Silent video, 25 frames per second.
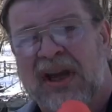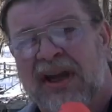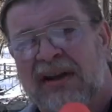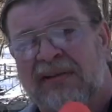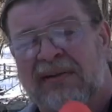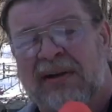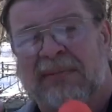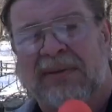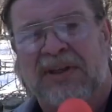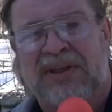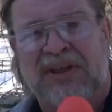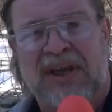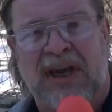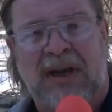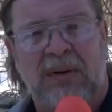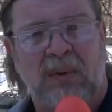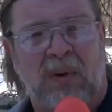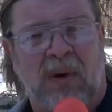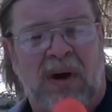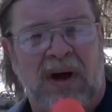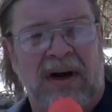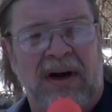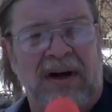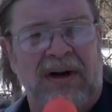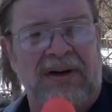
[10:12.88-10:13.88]
from its
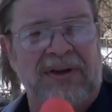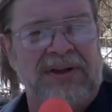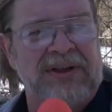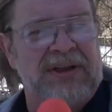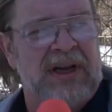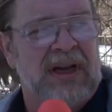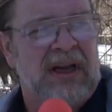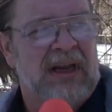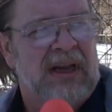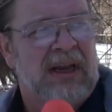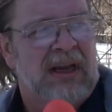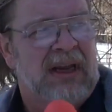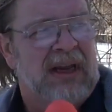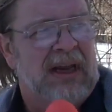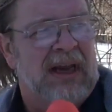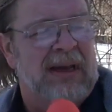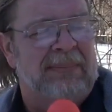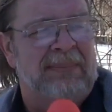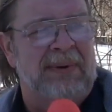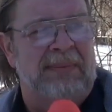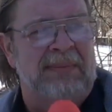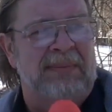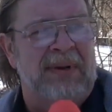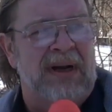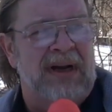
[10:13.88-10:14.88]
headwaters
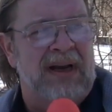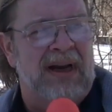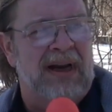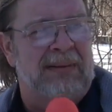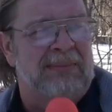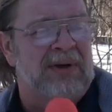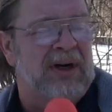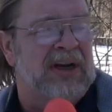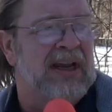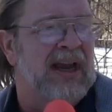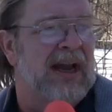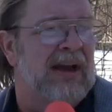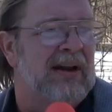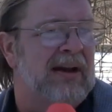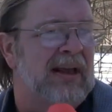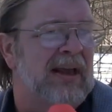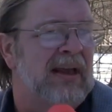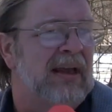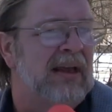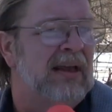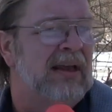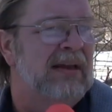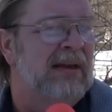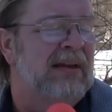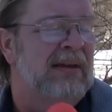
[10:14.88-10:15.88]
up in Montgomery
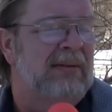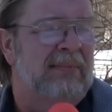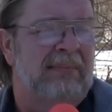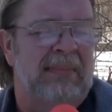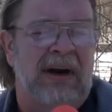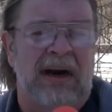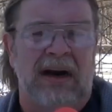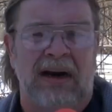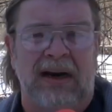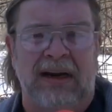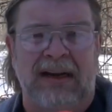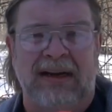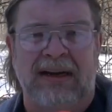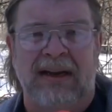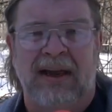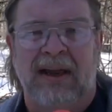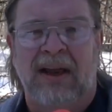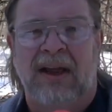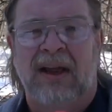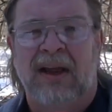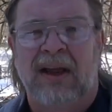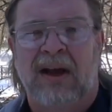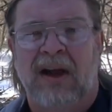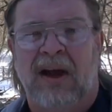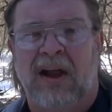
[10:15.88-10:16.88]
County, Maryland,
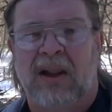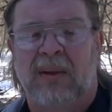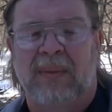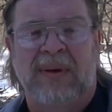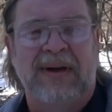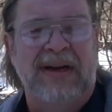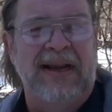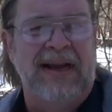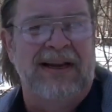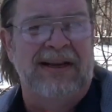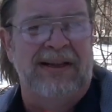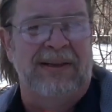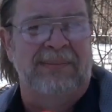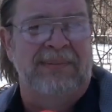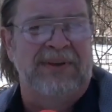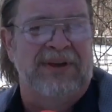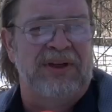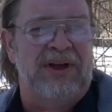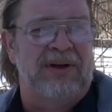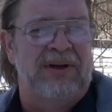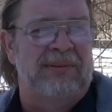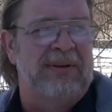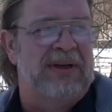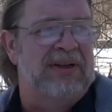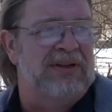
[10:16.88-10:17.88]
all the way down to the
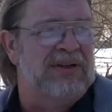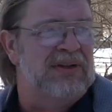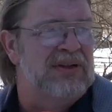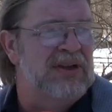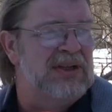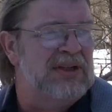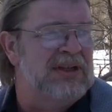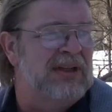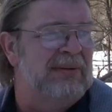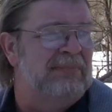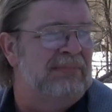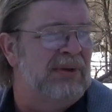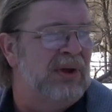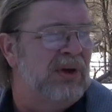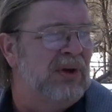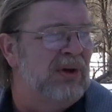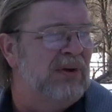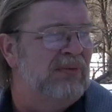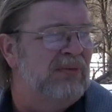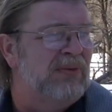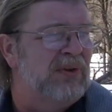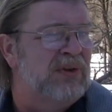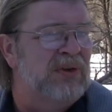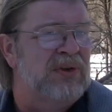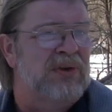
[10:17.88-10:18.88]
Potomac. So just a
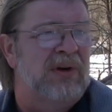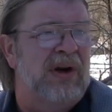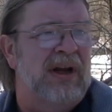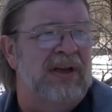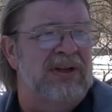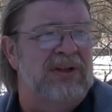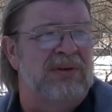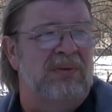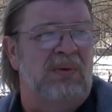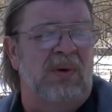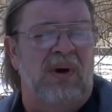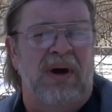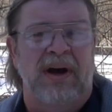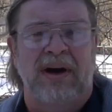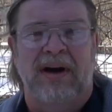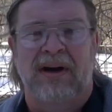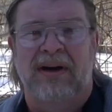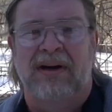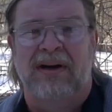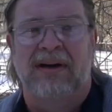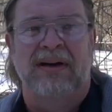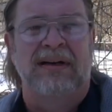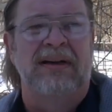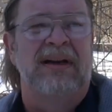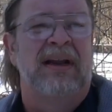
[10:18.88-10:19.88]
beautiful stretch of
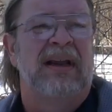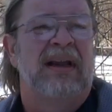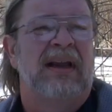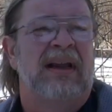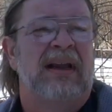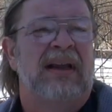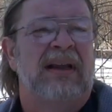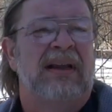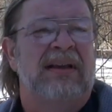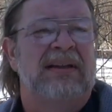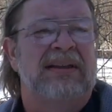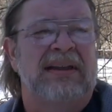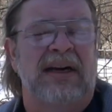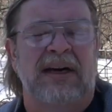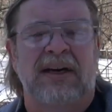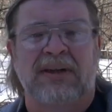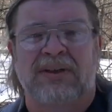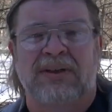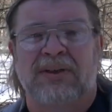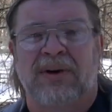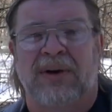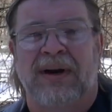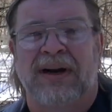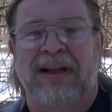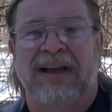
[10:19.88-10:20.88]
water and
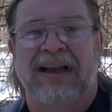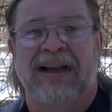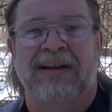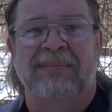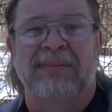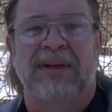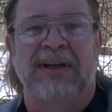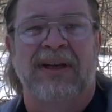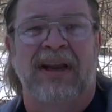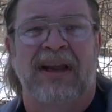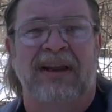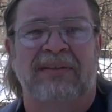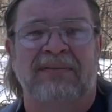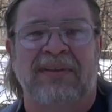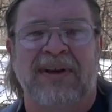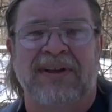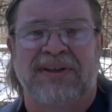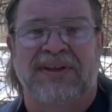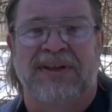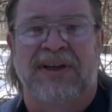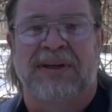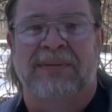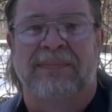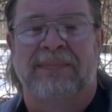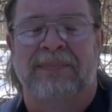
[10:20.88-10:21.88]
territory to come and
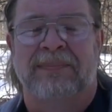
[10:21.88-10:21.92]
visit.